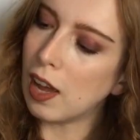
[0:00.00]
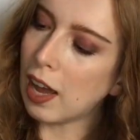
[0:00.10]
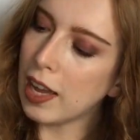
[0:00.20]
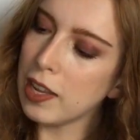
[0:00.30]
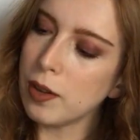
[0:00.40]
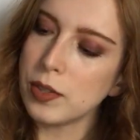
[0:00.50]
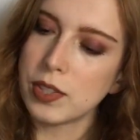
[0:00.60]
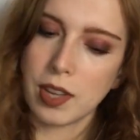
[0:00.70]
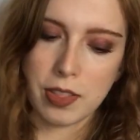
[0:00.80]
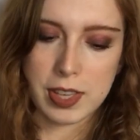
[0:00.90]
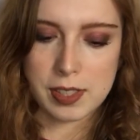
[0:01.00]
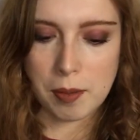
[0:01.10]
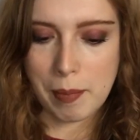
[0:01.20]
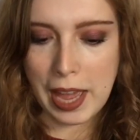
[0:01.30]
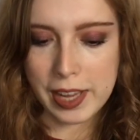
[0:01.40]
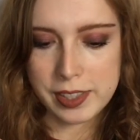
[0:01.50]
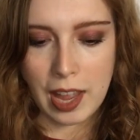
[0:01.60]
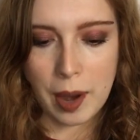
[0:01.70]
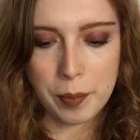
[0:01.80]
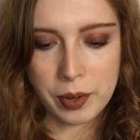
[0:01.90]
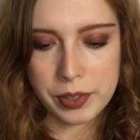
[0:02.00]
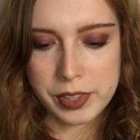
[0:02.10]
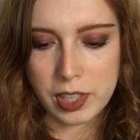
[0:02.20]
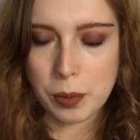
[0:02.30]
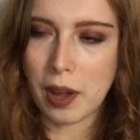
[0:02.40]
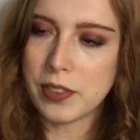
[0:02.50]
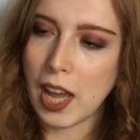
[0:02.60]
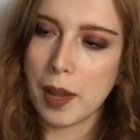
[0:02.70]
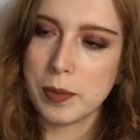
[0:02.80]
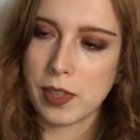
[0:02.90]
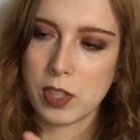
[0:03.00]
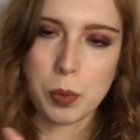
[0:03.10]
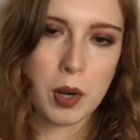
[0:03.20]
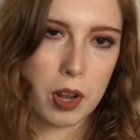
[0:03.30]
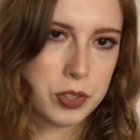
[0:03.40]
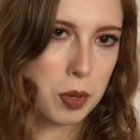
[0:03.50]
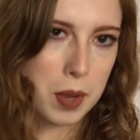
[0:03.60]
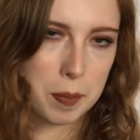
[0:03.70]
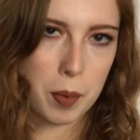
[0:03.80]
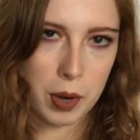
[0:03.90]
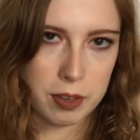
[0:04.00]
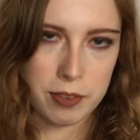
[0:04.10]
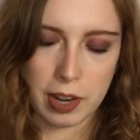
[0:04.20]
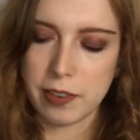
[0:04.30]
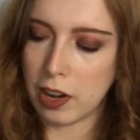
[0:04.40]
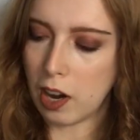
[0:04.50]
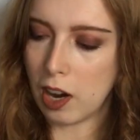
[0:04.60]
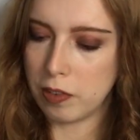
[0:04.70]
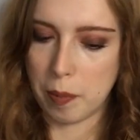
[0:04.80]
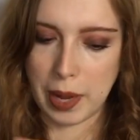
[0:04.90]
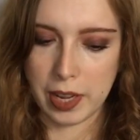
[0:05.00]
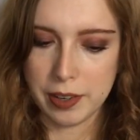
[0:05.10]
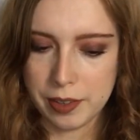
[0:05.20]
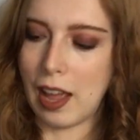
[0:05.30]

I used this matte emerald 12 times. This one also made me work very, very hard for pan.